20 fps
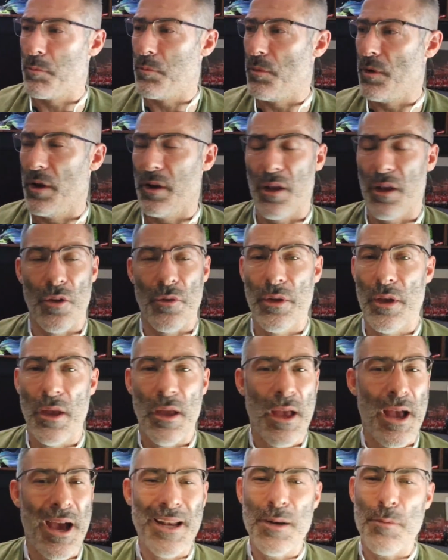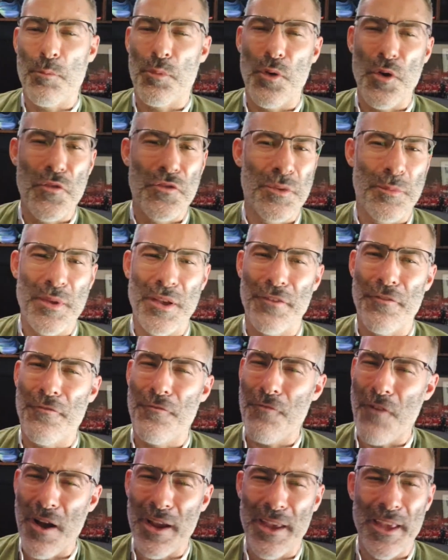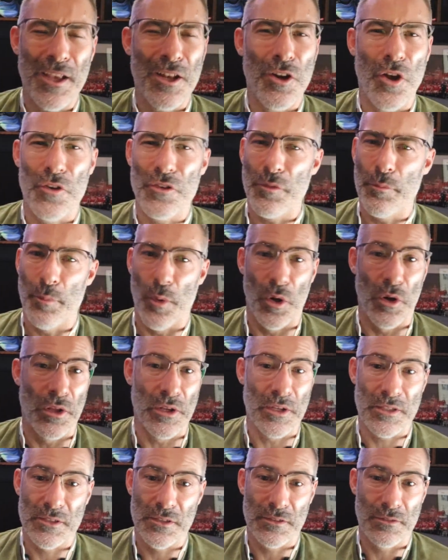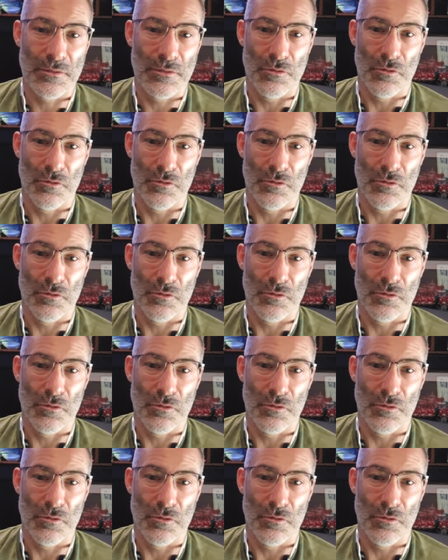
and it proved to be a fucking load of bollocks,